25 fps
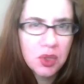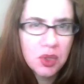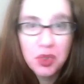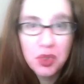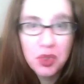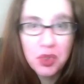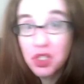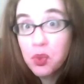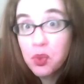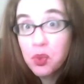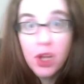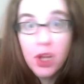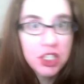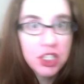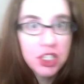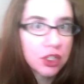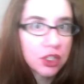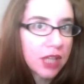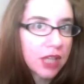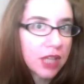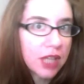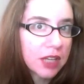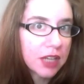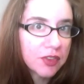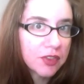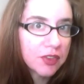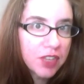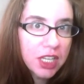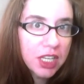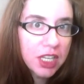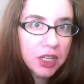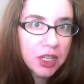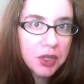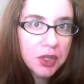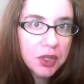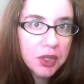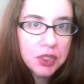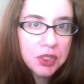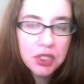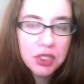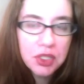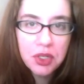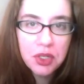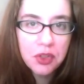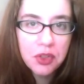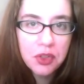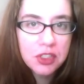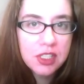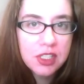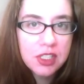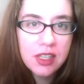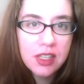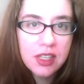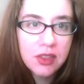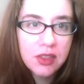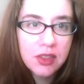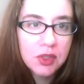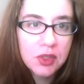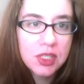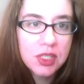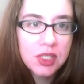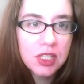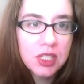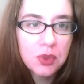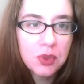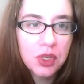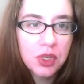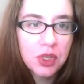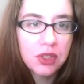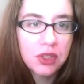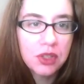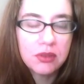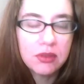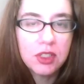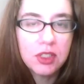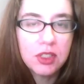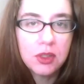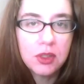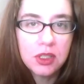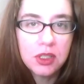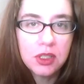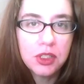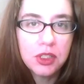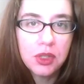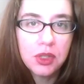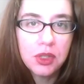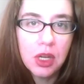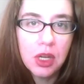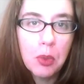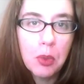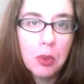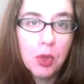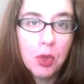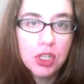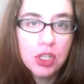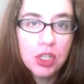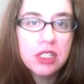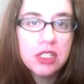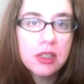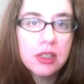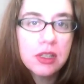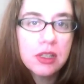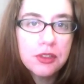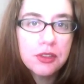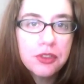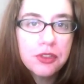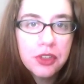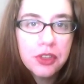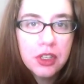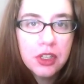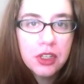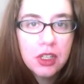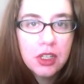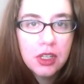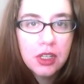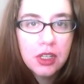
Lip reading: So just watch a lot of videos. You know, it's again those things where you can do the immersive